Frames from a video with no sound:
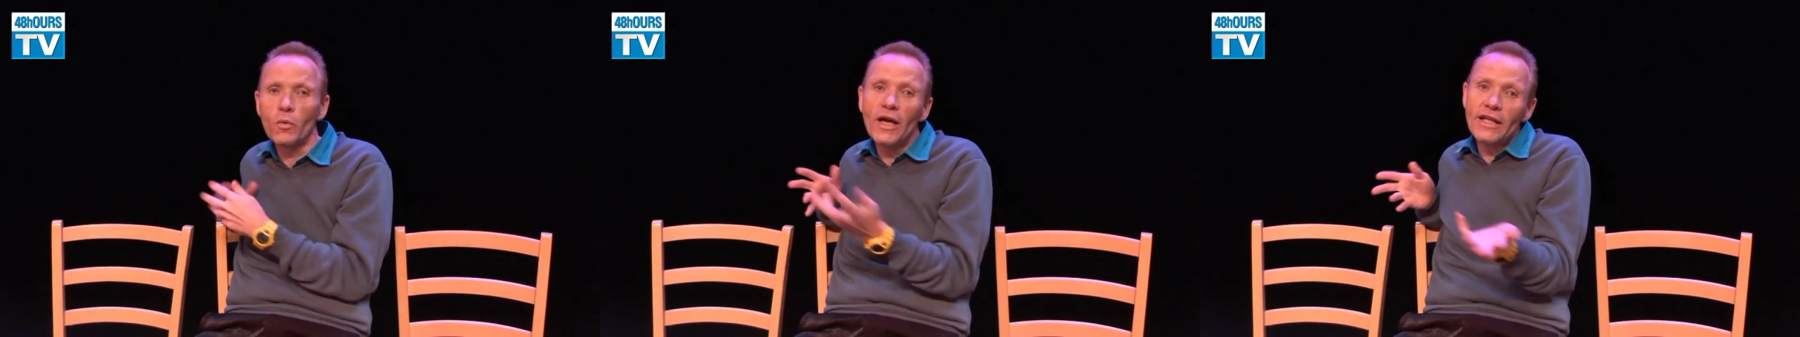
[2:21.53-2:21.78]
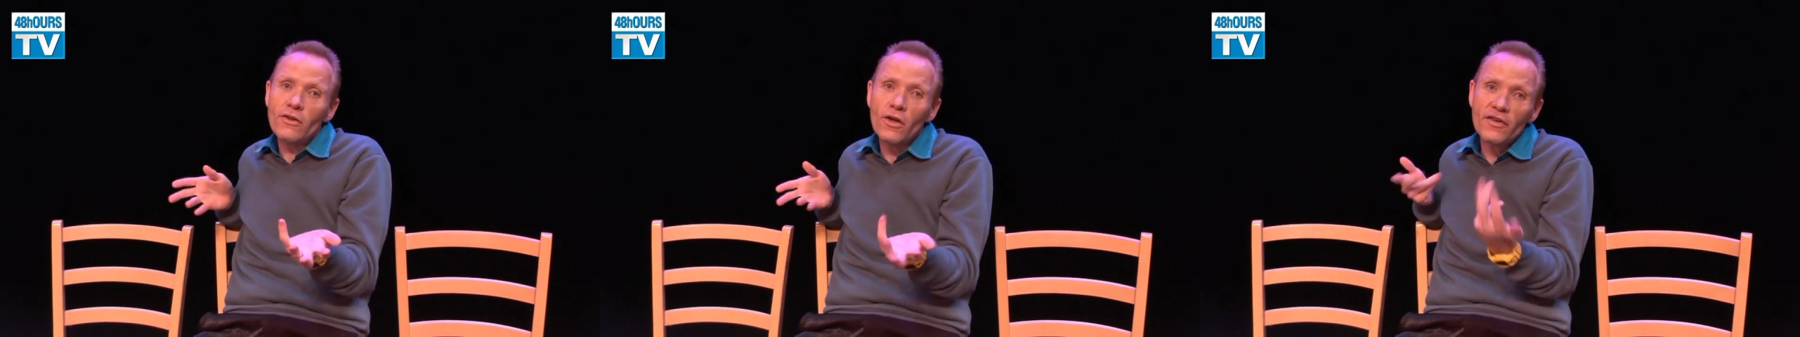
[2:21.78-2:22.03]

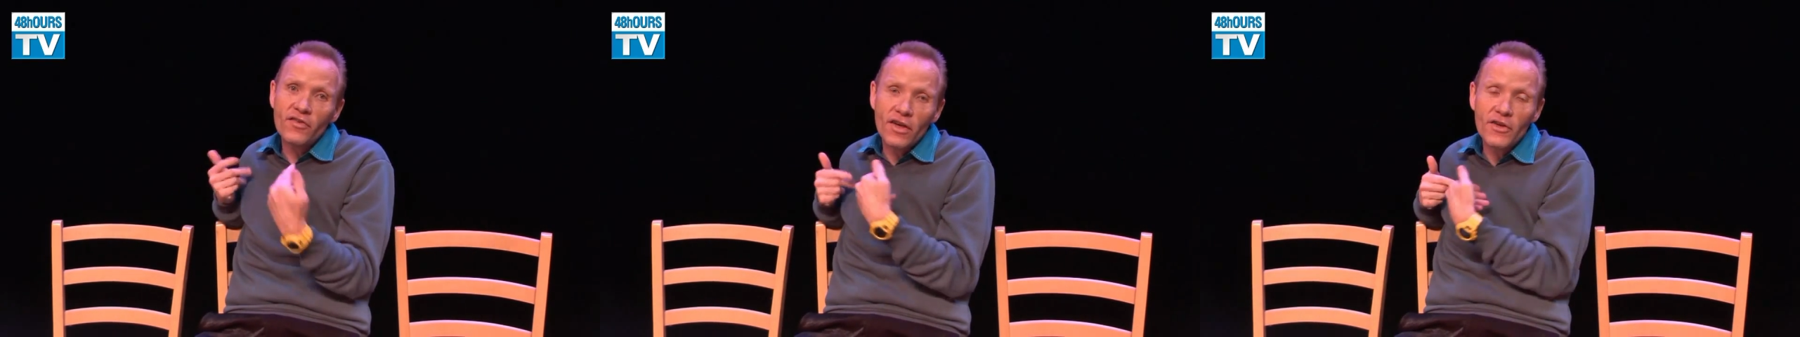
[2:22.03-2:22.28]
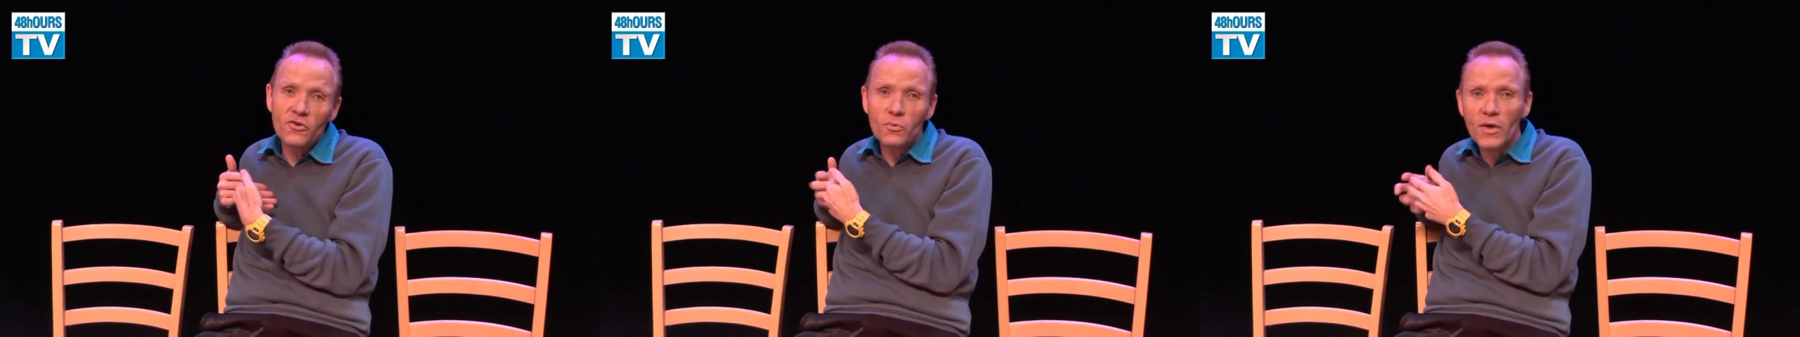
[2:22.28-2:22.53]
Weight loss,
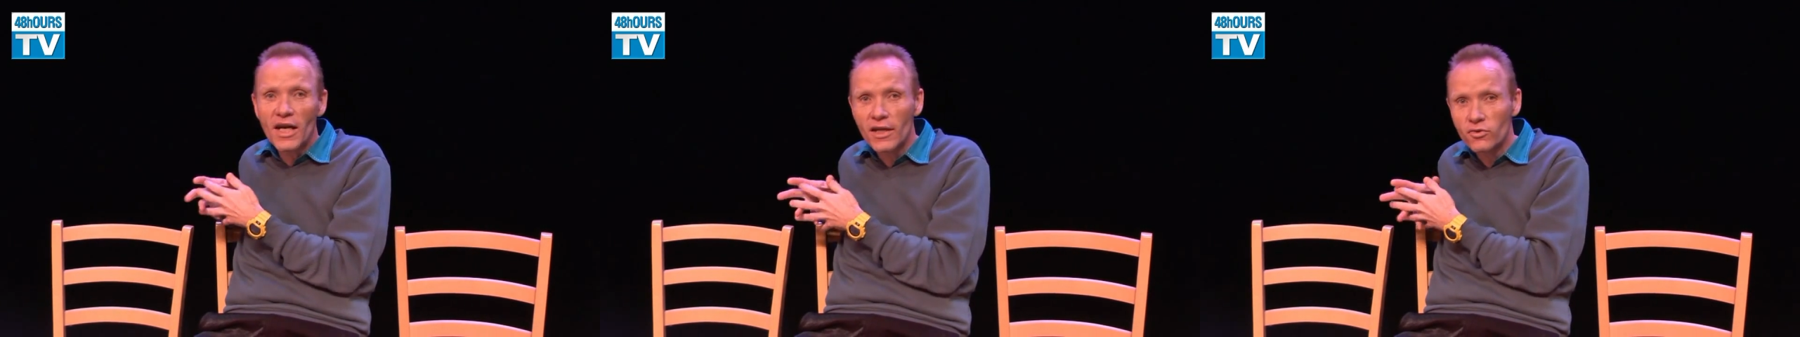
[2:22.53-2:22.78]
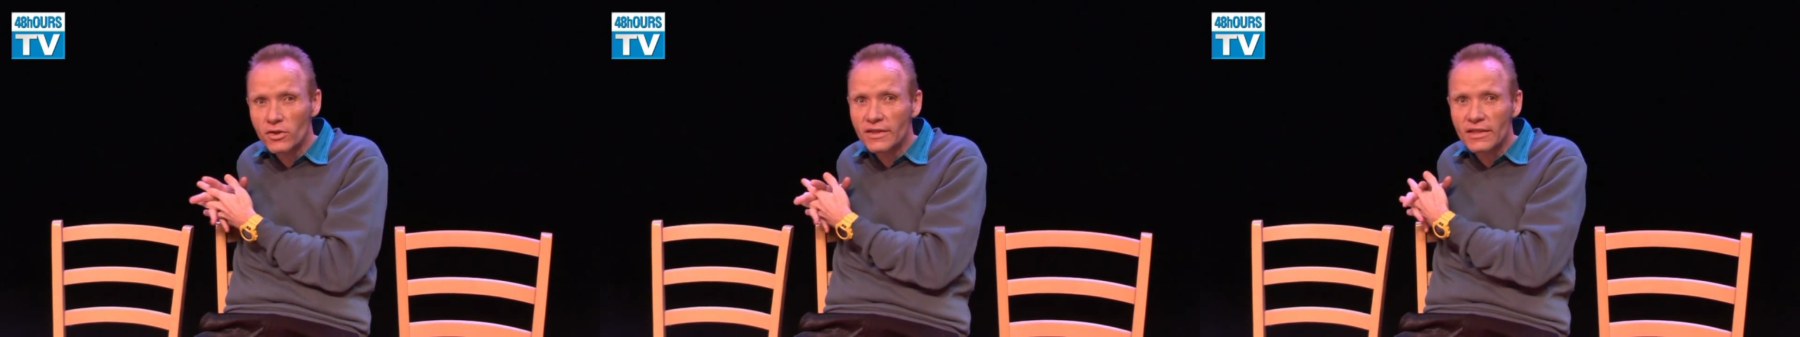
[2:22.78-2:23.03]
I used to weigh
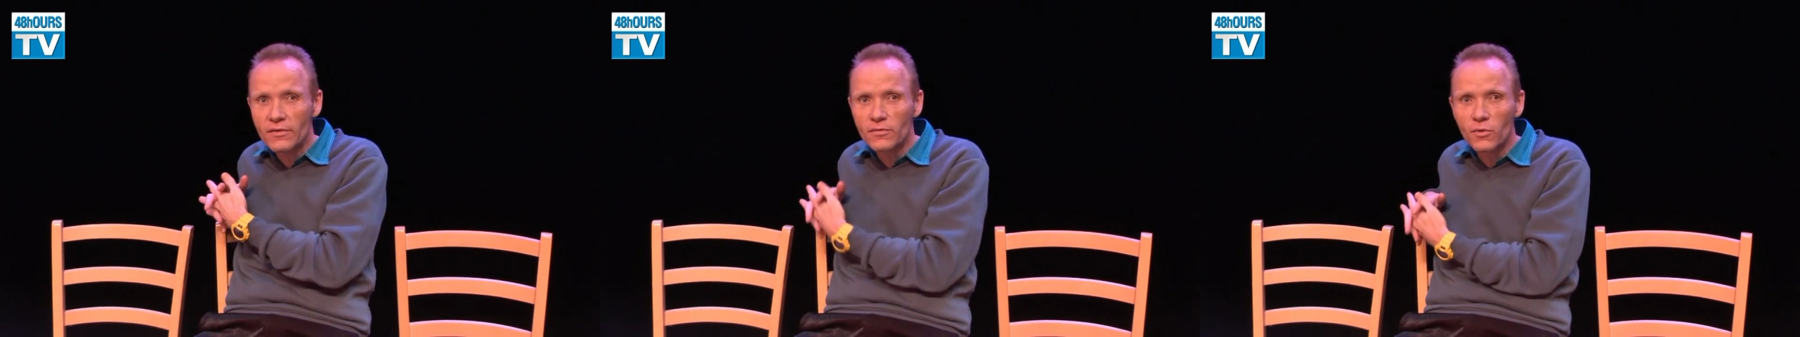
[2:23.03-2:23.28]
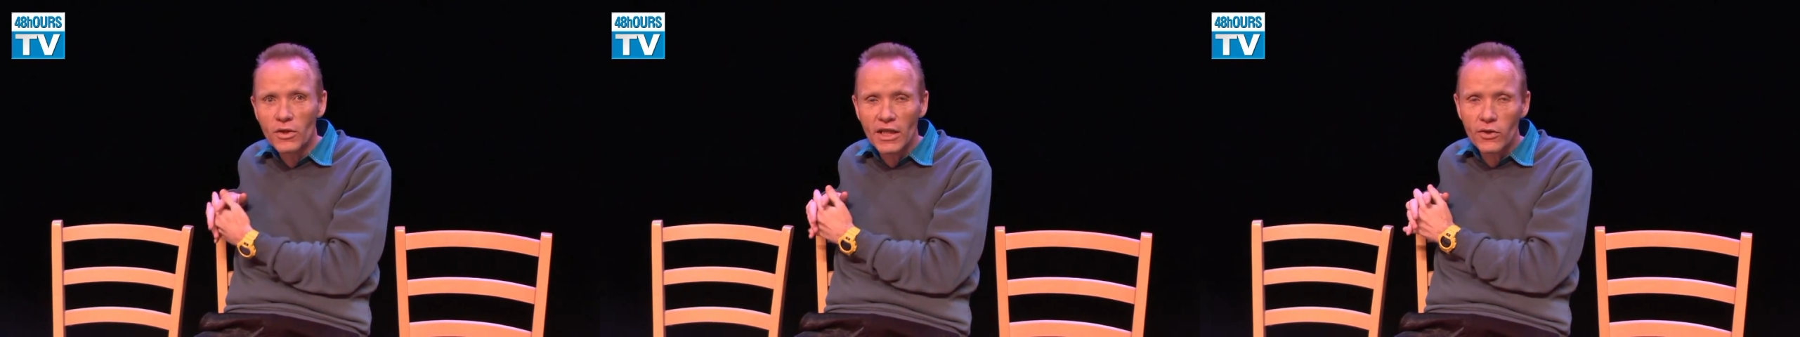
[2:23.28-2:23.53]

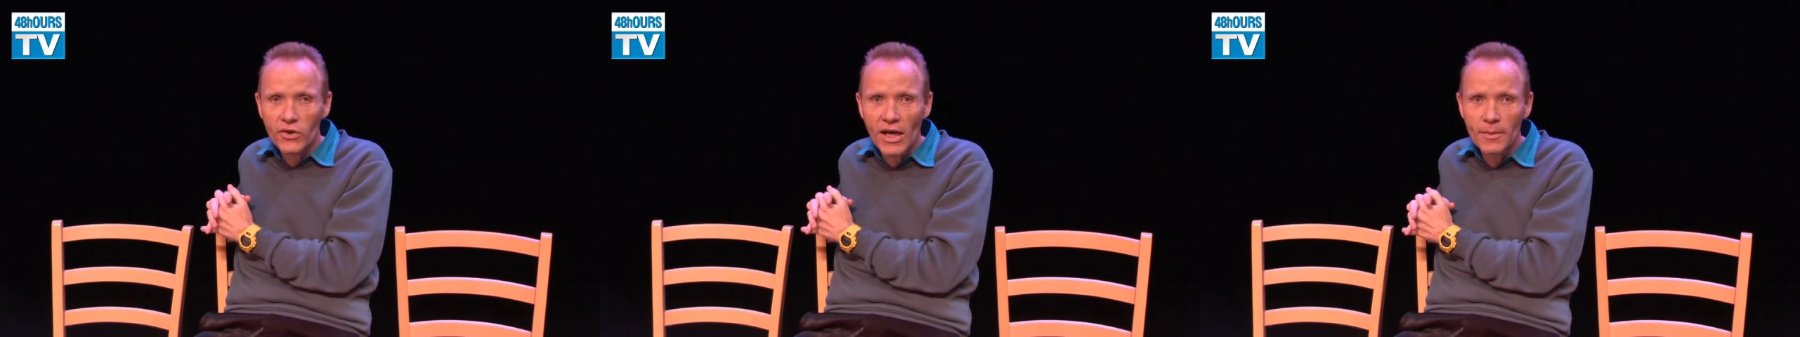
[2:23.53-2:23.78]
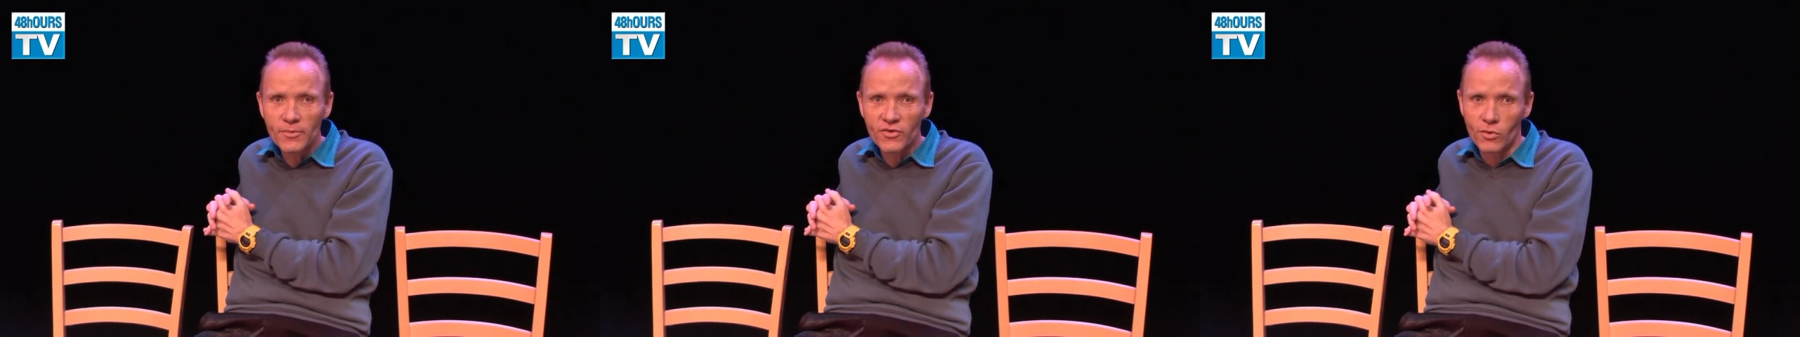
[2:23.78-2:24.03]
174
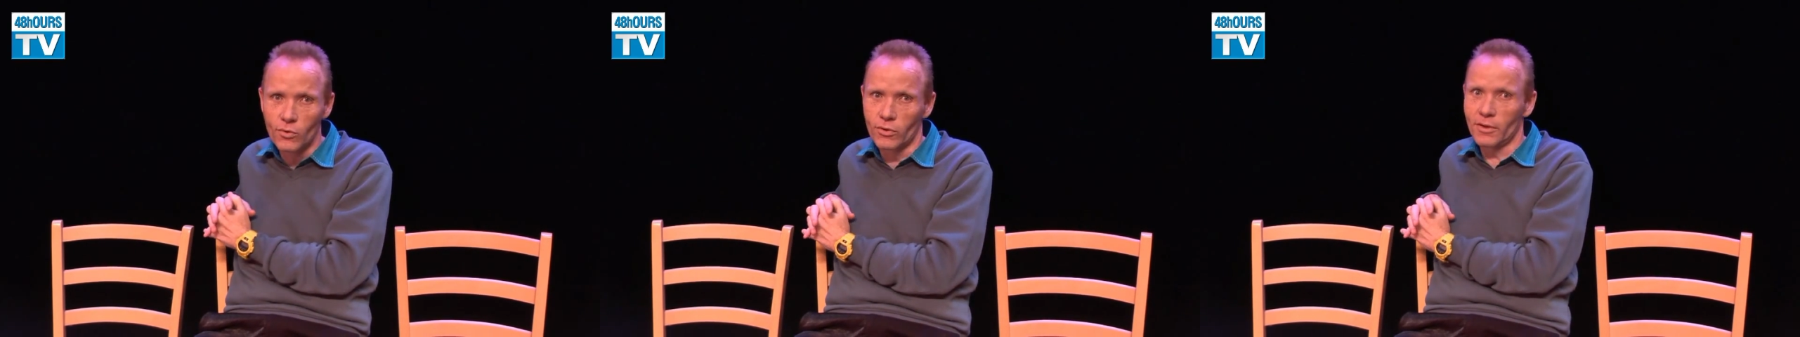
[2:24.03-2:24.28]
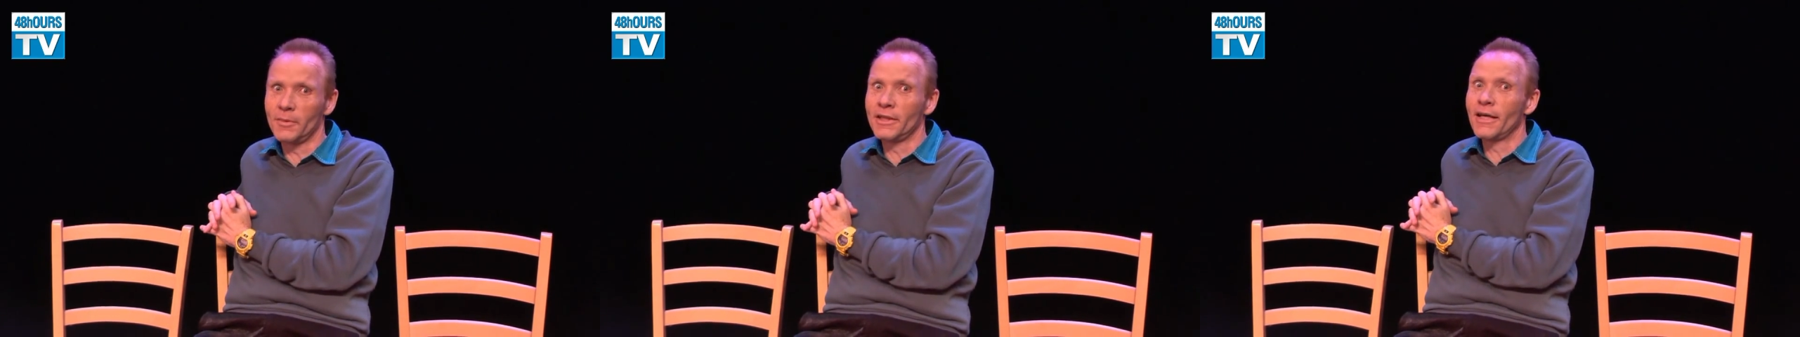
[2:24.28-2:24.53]
kilograms. Look
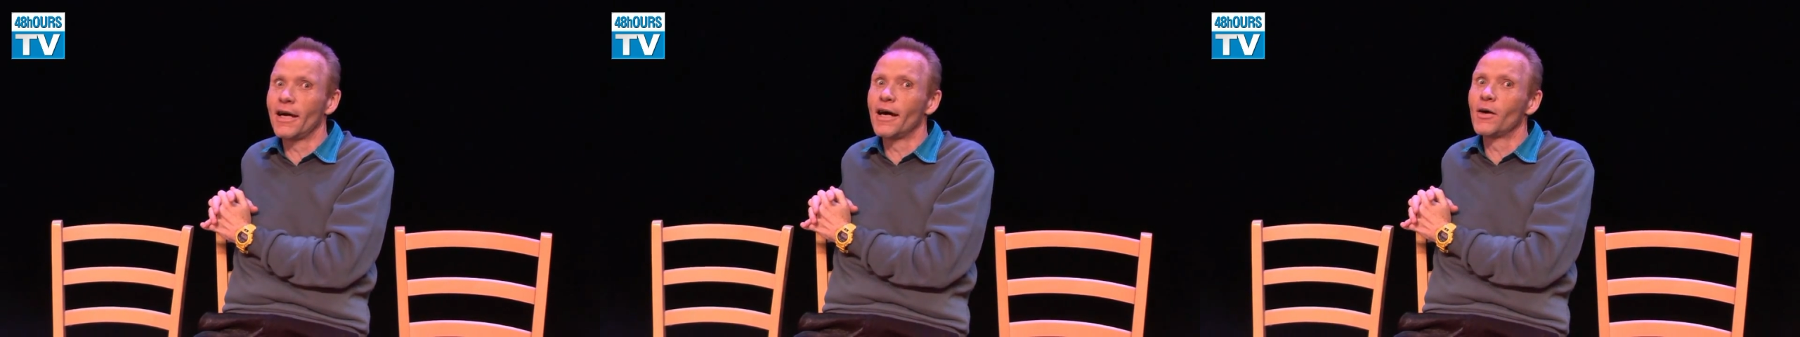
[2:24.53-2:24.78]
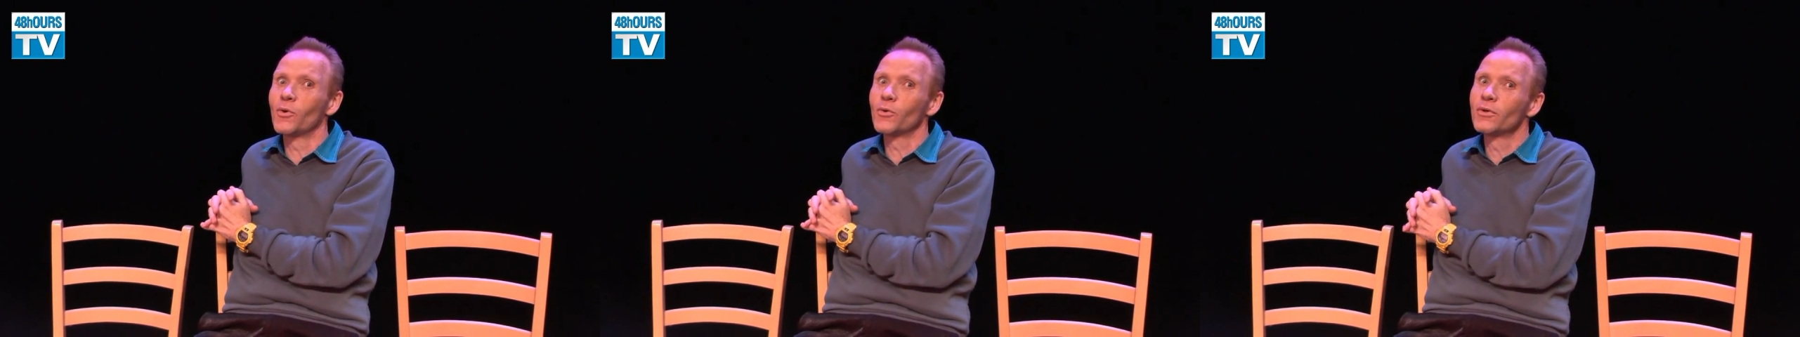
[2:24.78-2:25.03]
at me now.